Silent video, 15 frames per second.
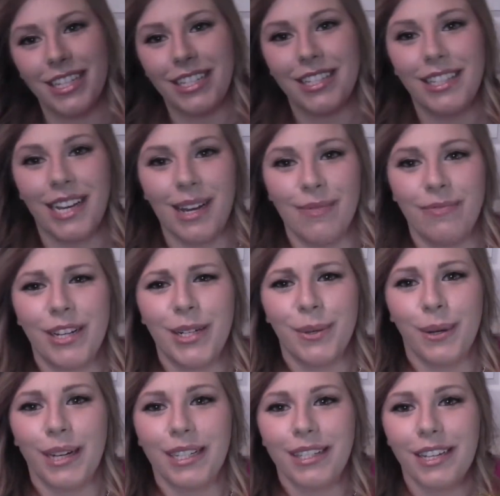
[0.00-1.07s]
this
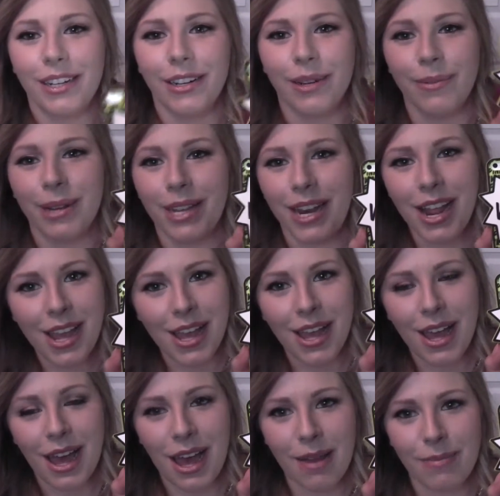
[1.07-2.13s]
Victoria's Secret one
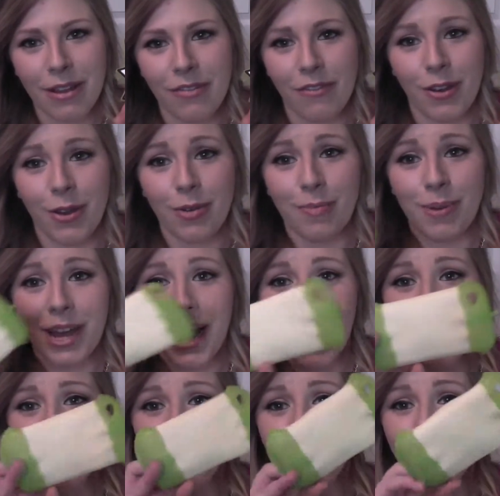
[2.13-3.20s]
on my phone, but
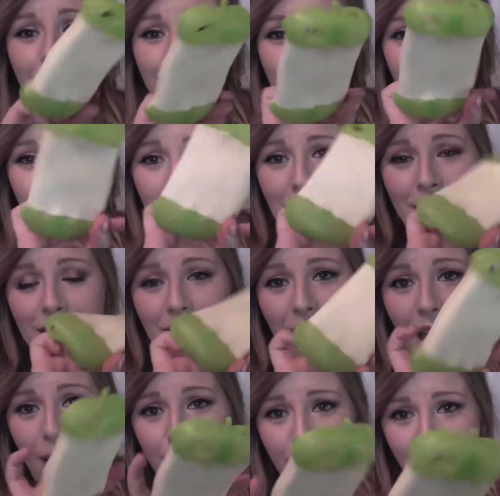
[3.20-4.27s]
this has been
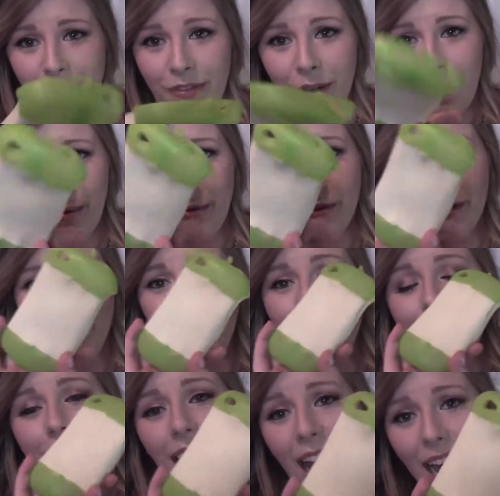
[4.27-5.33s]
on my phone for the
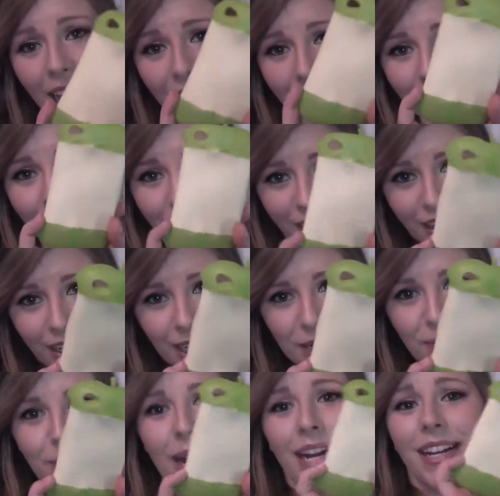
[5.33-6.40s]
entire
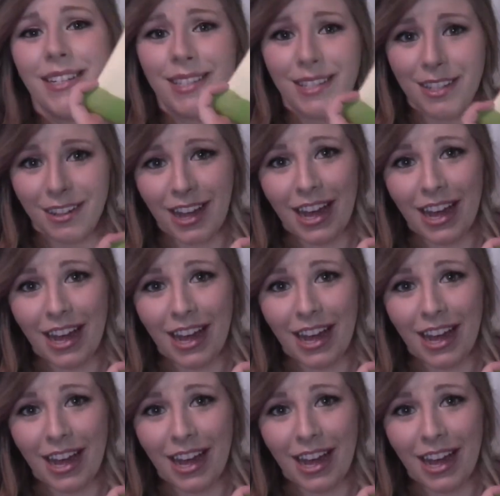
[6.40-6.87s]
year minus the